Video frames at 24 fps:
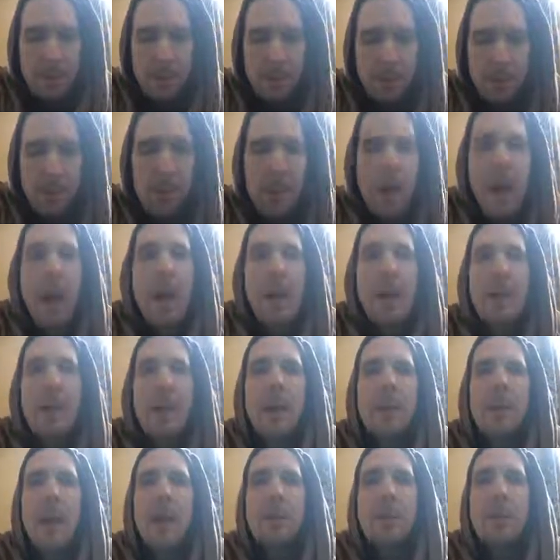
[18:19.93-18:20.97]

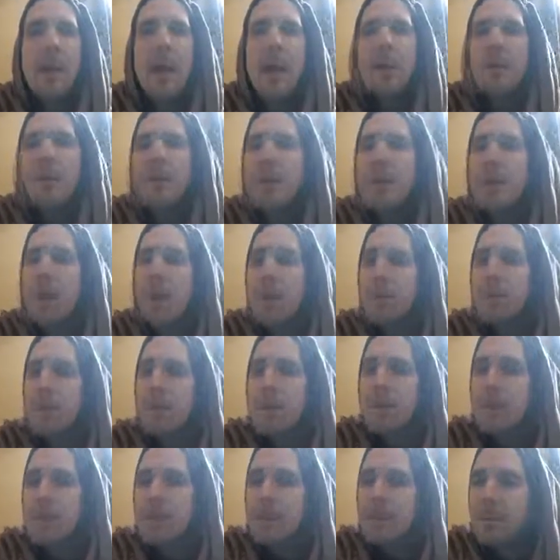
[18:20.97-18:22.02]
Dukalayam ashashvatam.
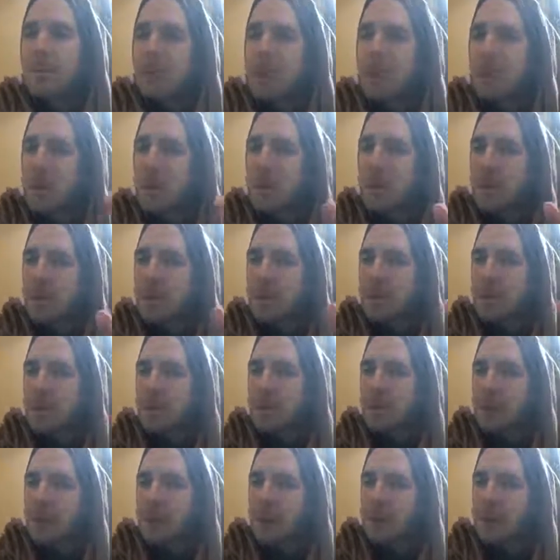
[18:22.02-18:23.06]
Jivasya
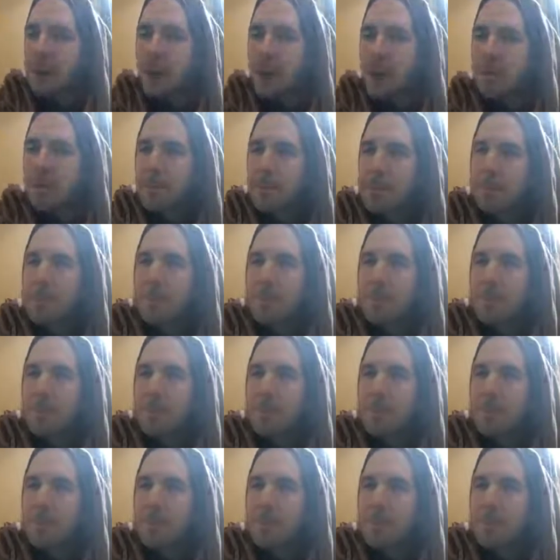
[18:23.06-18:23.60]
jiva jivanam.